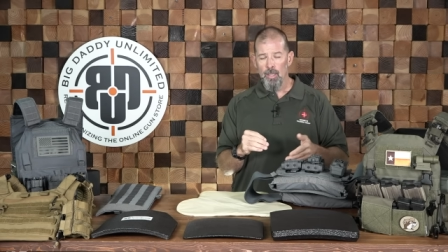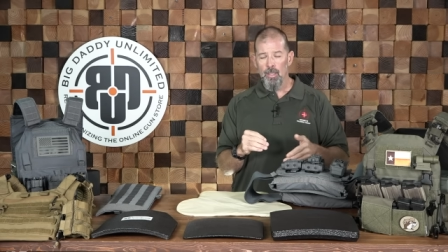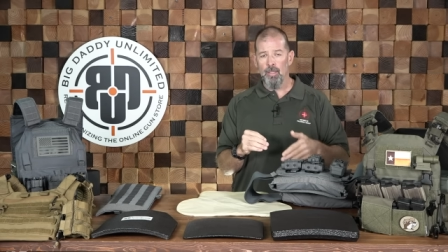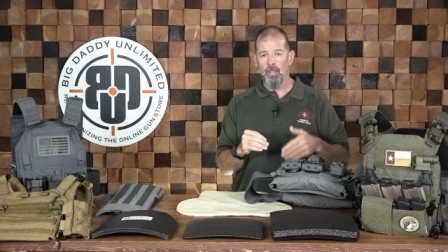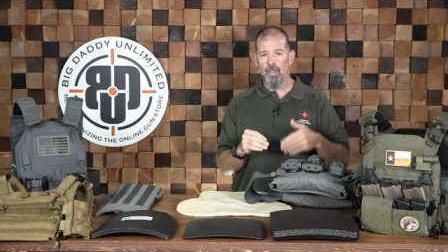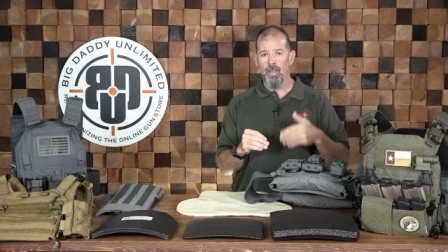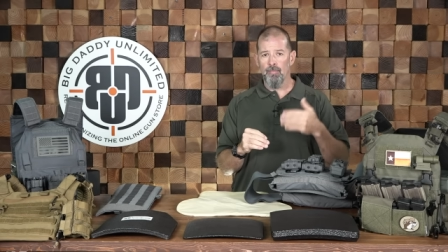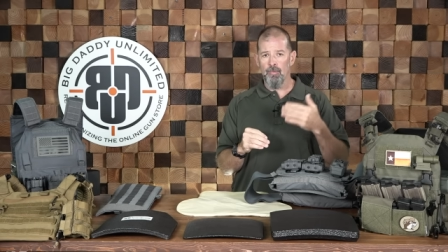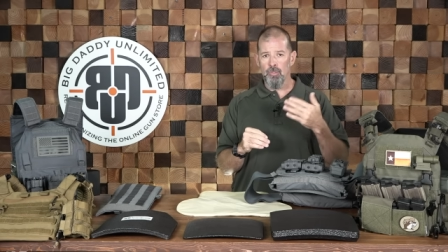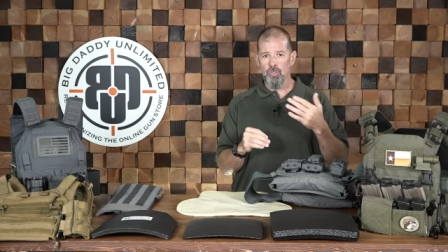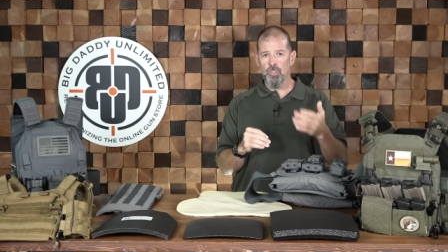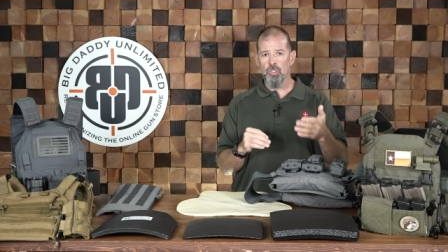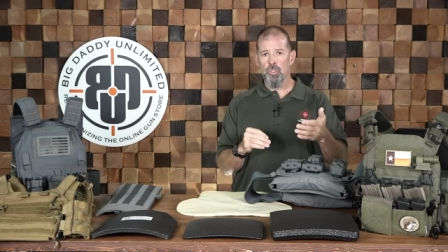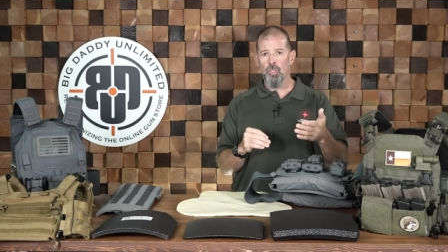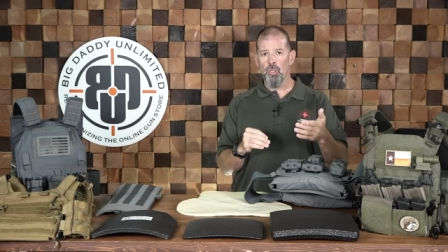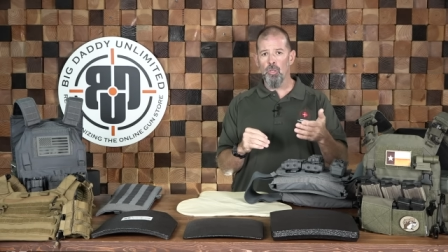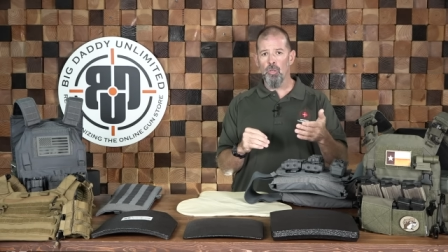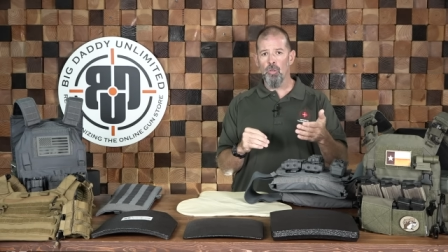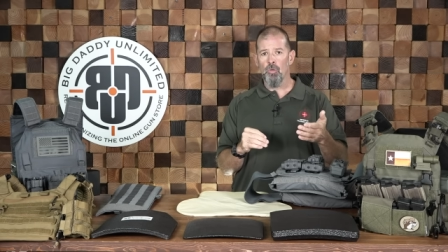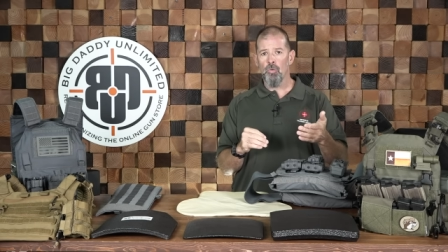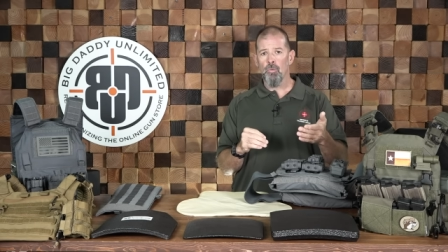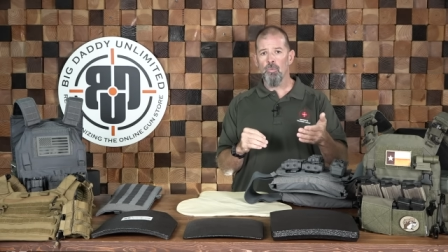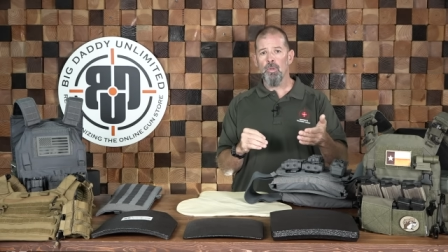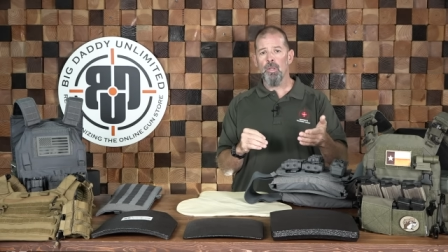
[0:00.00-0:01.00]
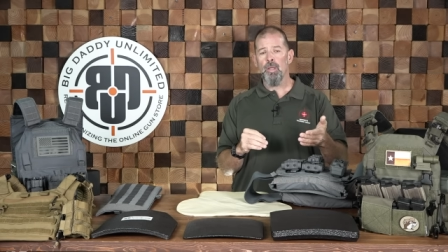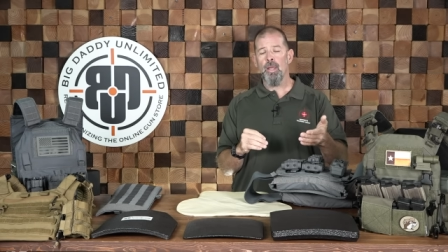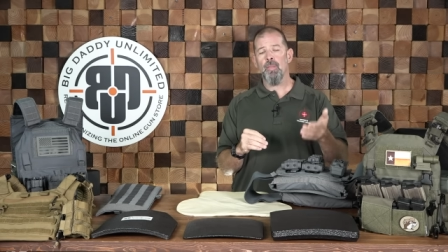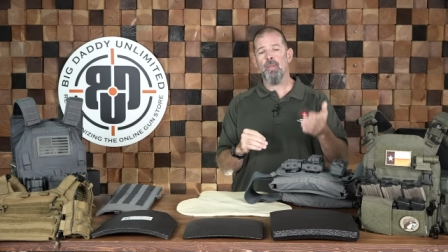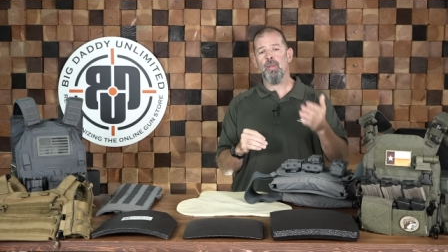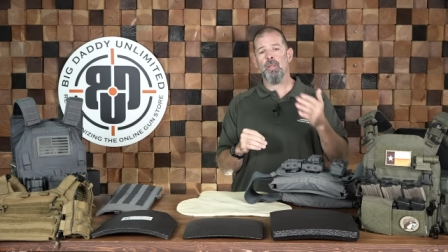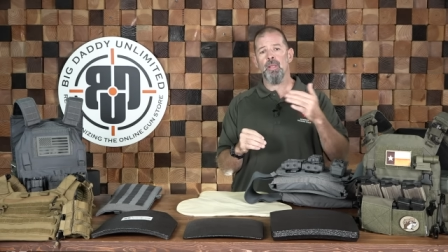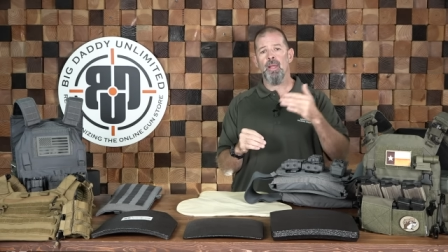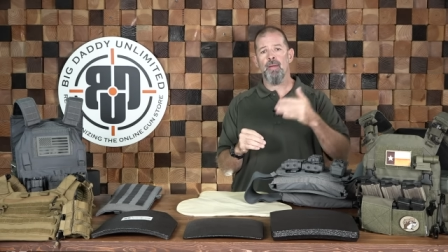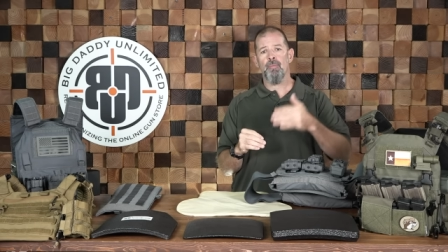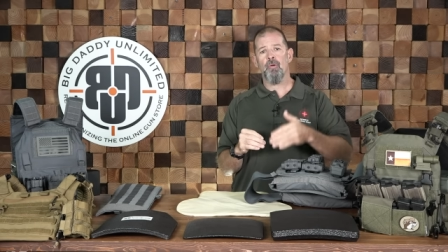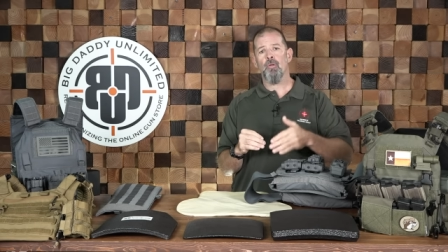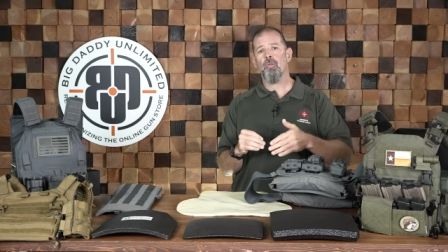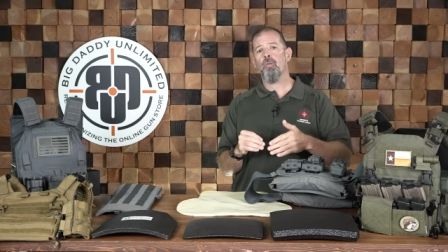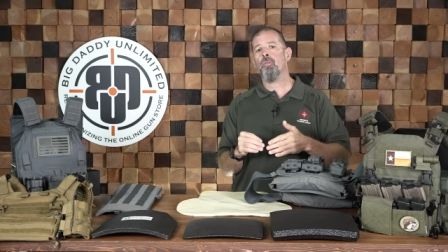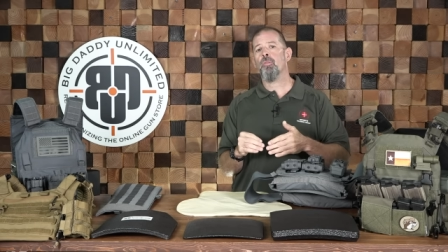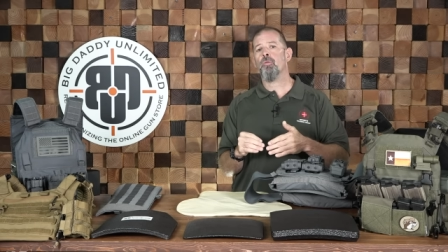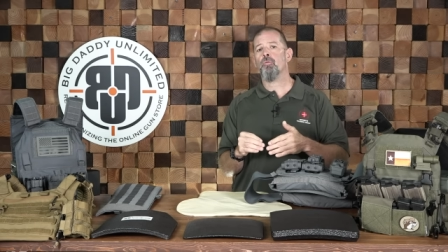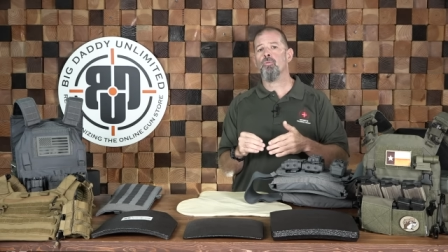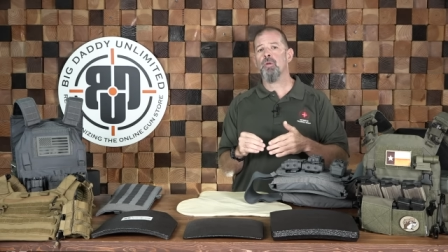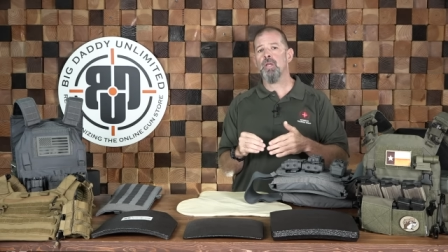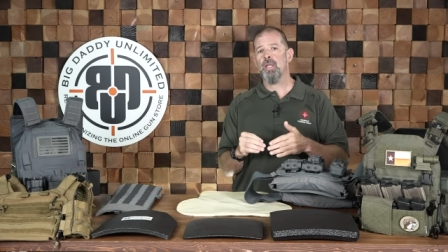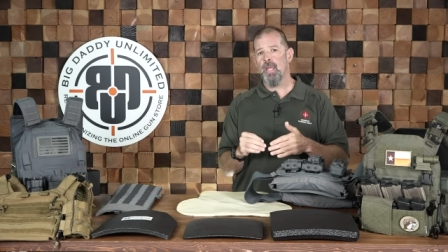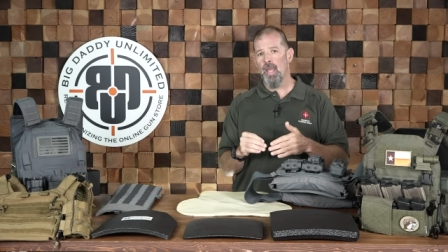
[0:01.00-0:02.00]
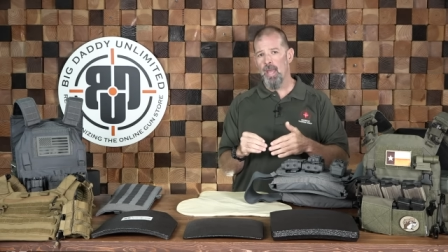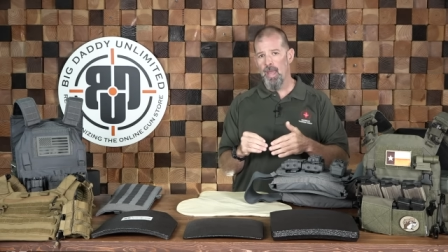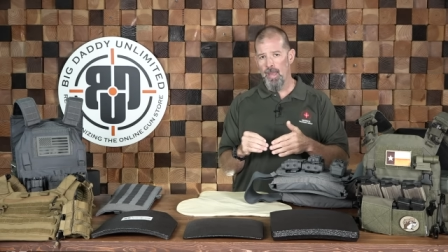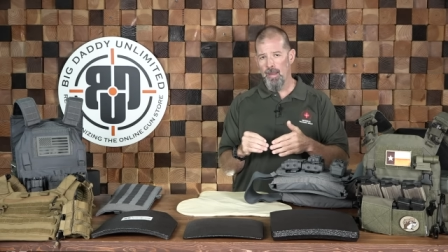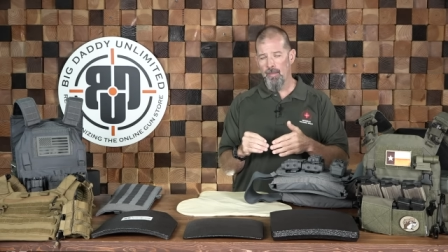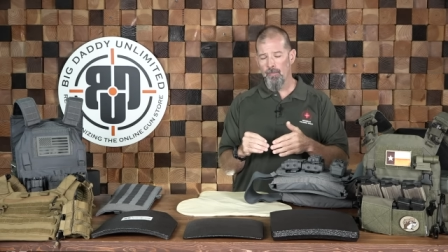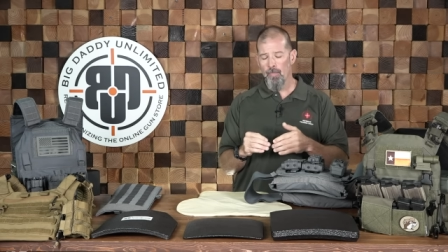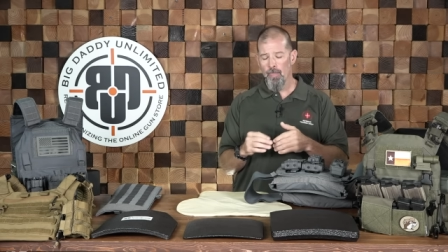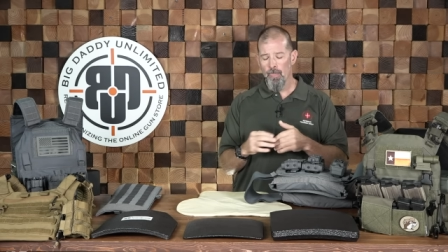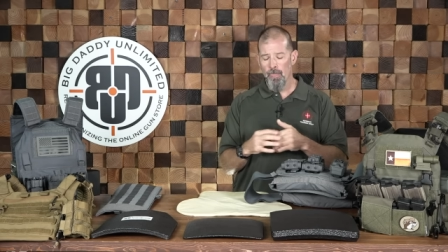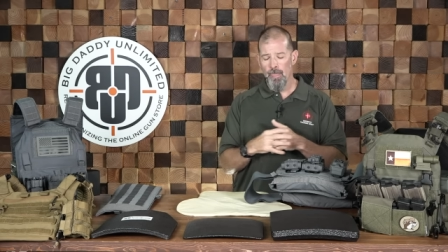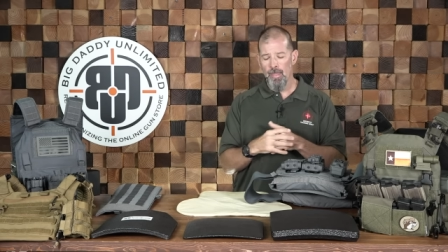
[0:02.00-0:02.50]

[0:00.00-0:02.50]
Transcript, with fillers: level 2, and then level 3A.